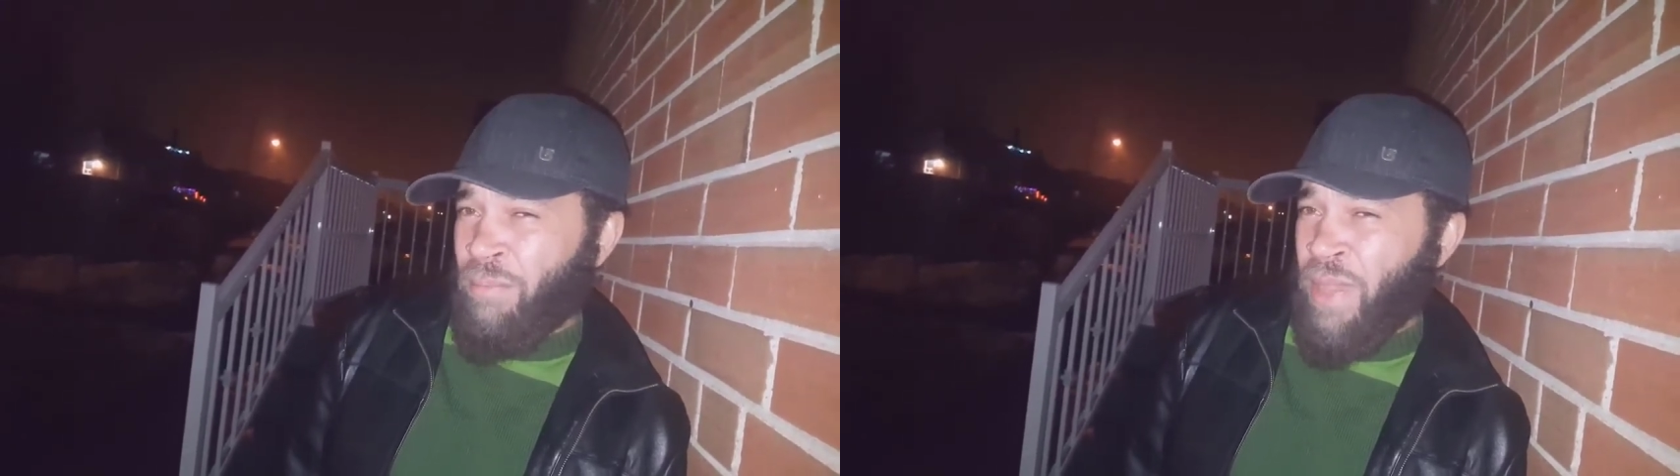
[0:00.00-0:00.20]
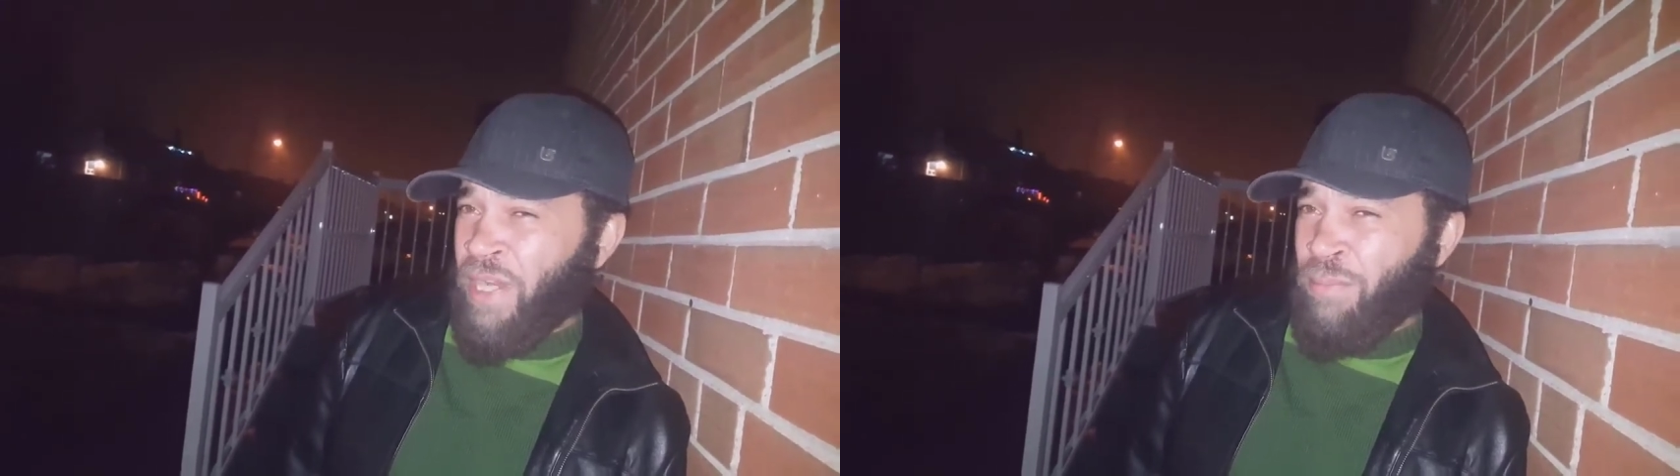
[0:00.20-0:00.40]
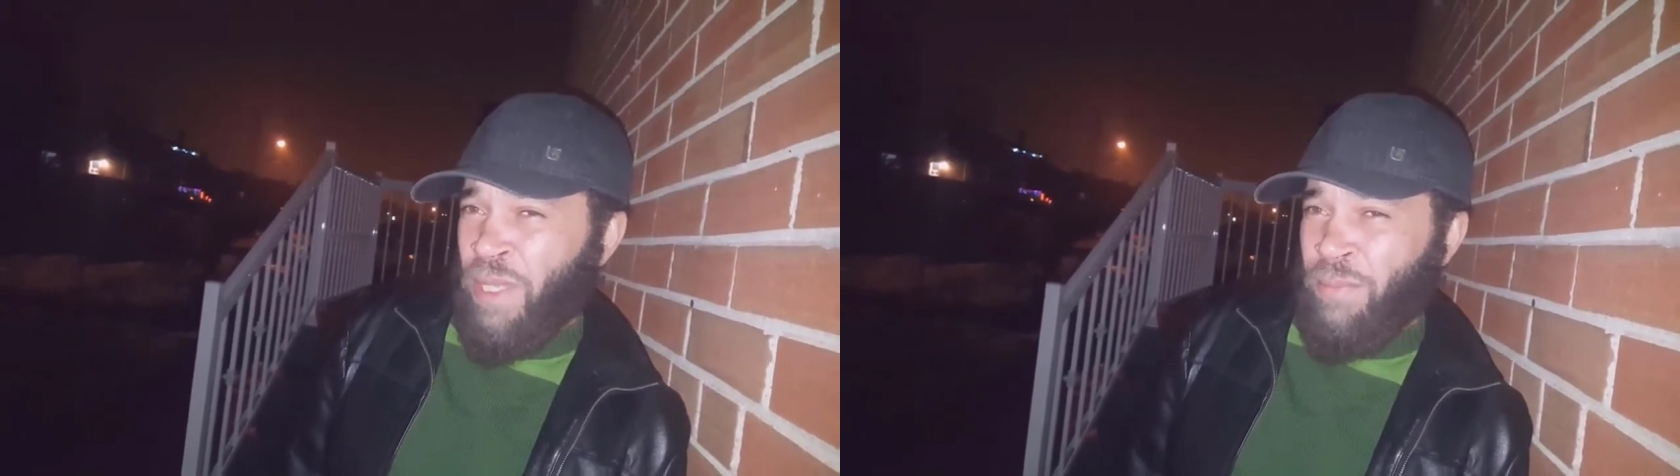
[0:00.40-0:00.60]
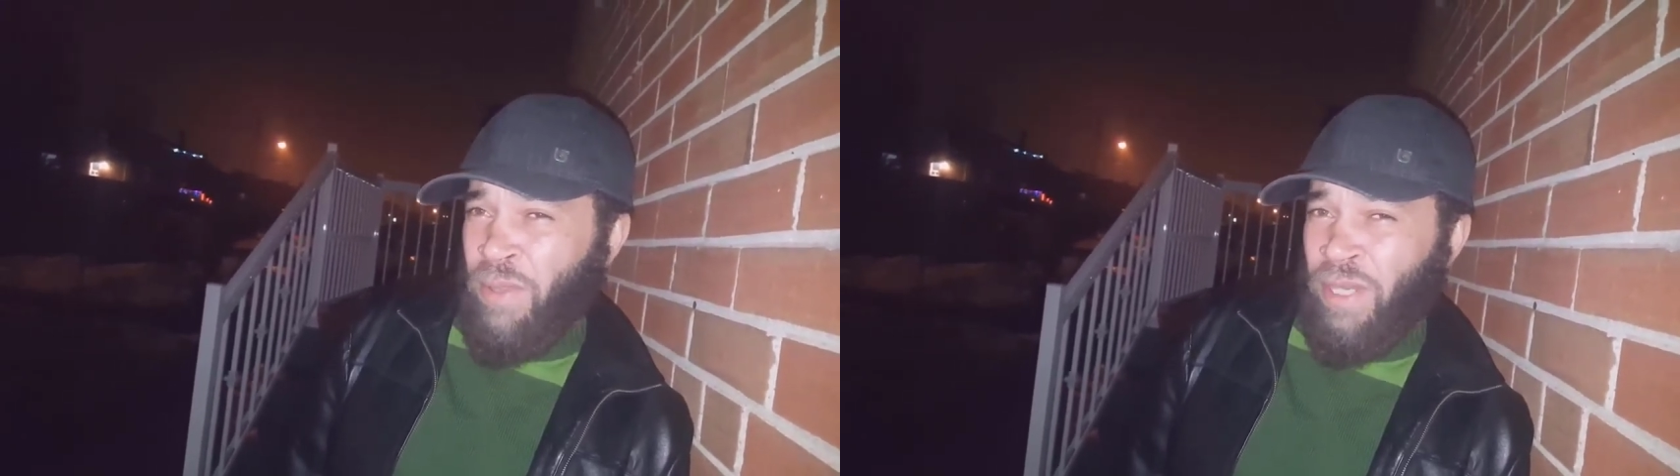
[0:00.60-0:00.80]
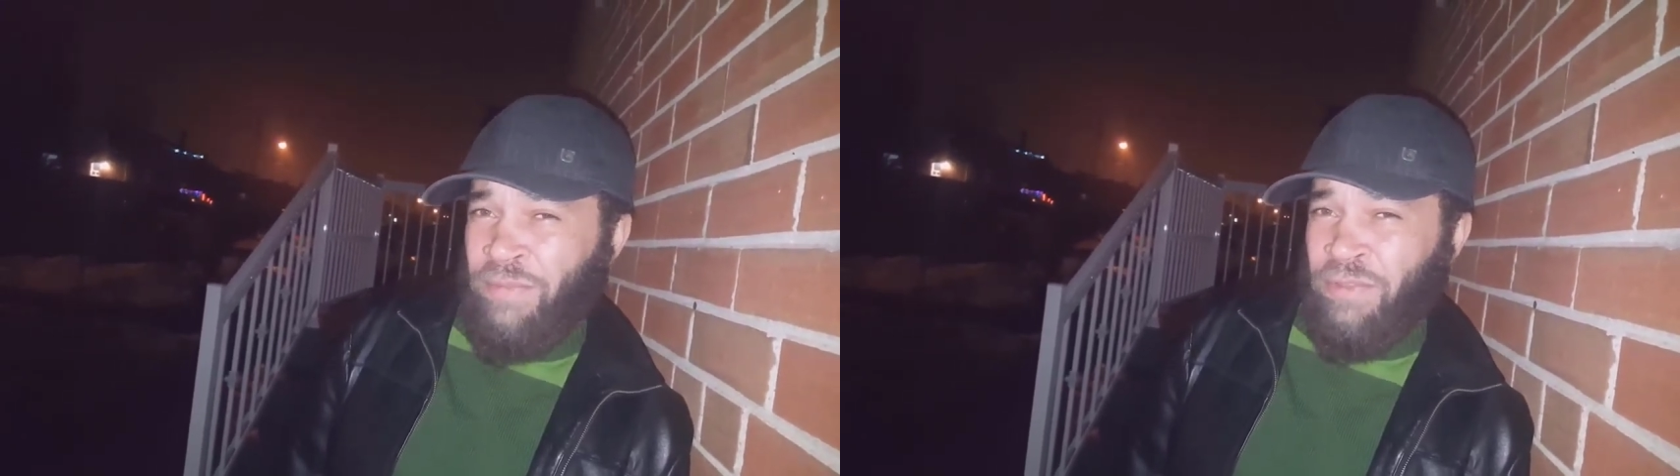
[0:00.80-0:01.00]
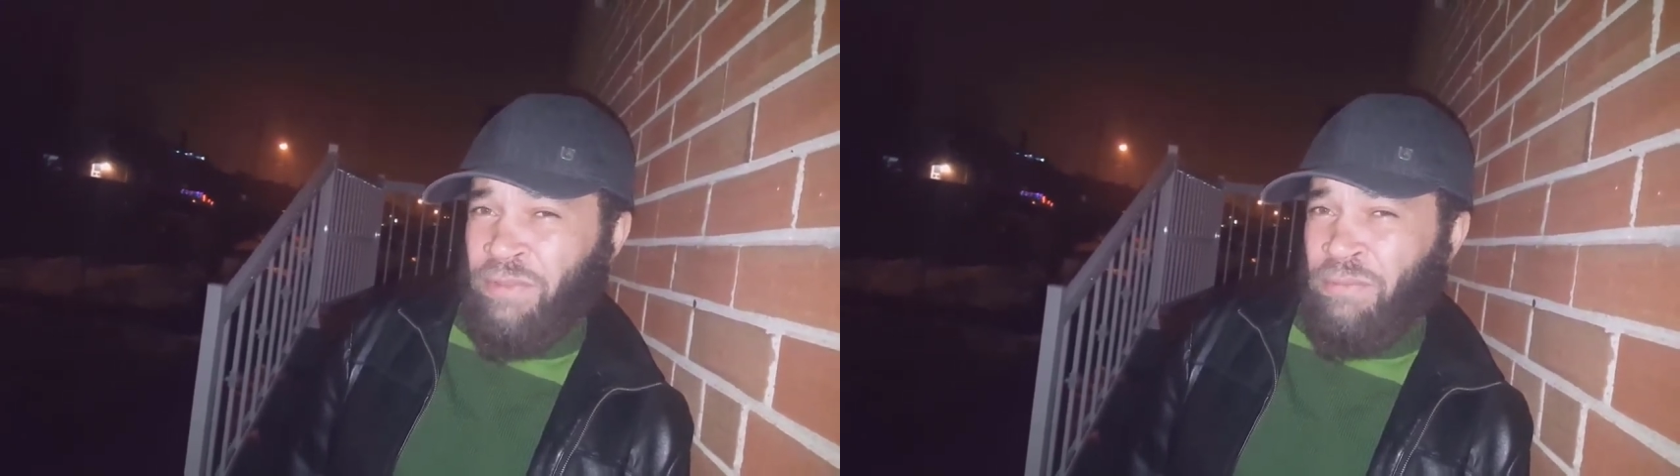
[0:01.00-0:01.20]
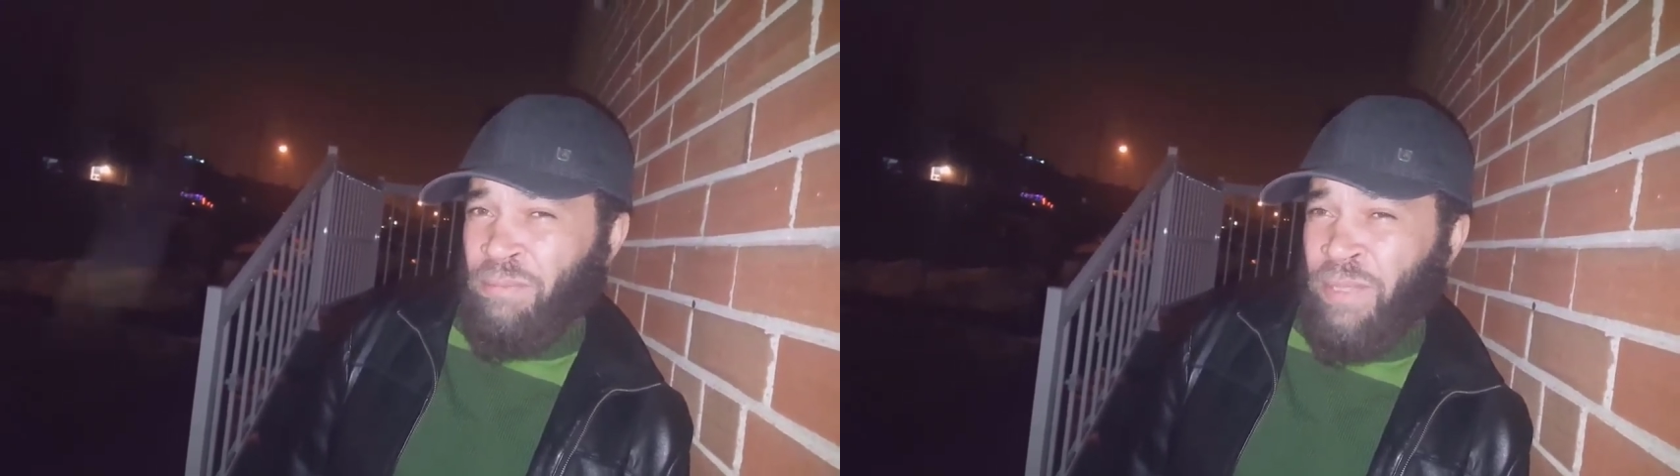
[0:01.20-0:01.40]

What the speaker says: Many people, even